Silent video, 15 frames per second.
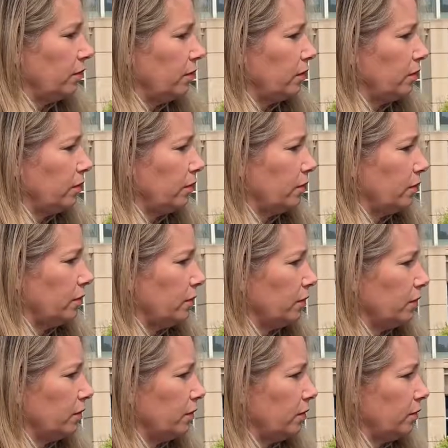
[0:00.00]

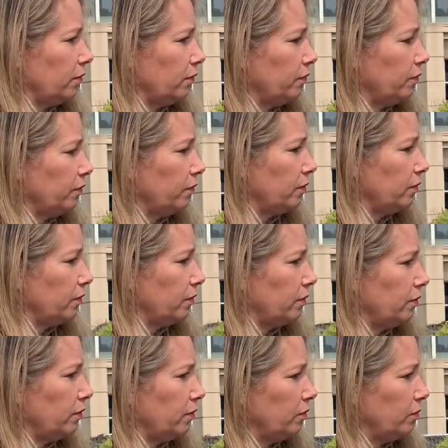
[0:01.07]

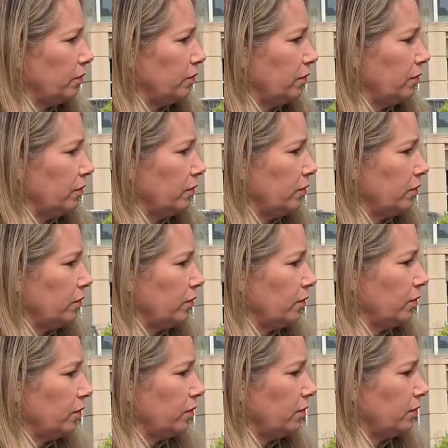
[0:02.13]

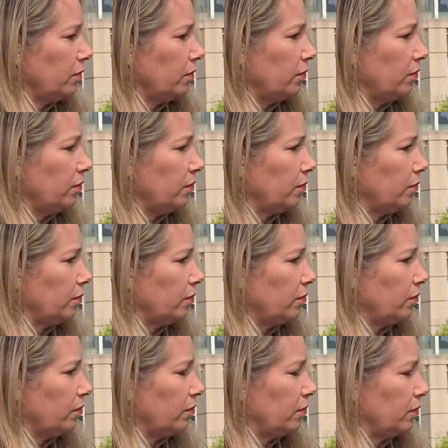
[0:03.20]

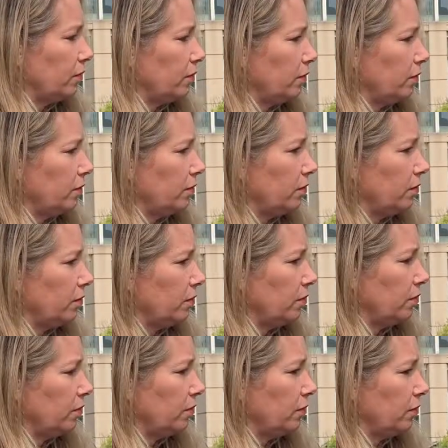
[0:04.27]

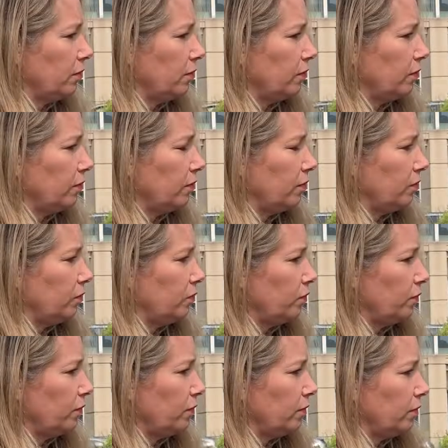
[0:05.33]

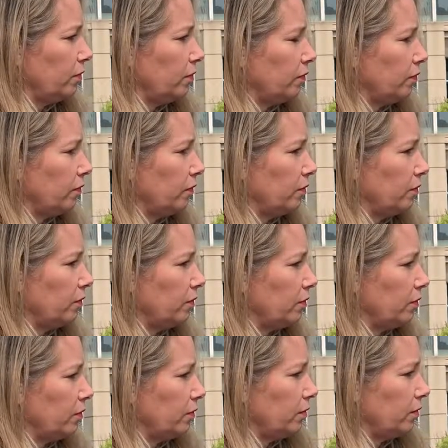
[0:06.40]

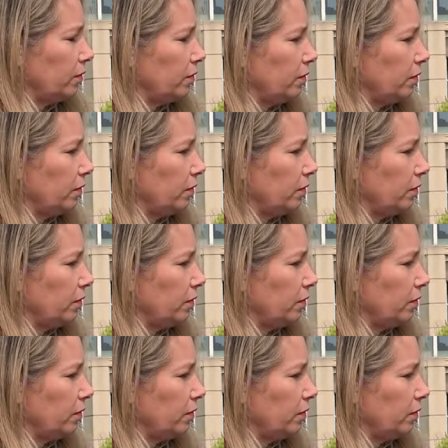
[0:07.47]
(silent)